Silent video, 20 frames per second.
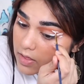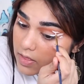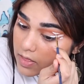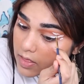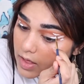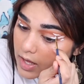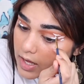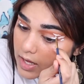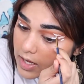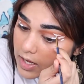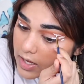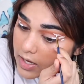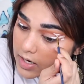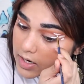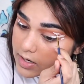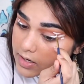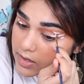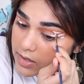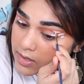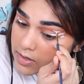
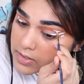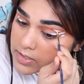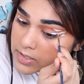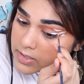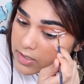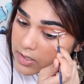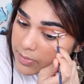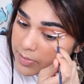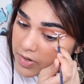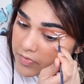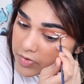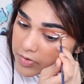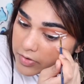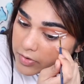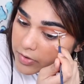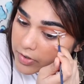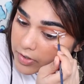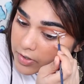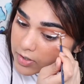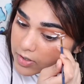that there's a little bit of a
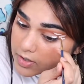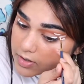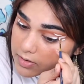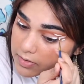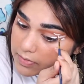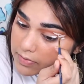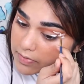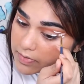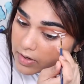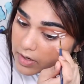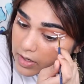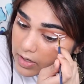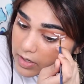learning curve.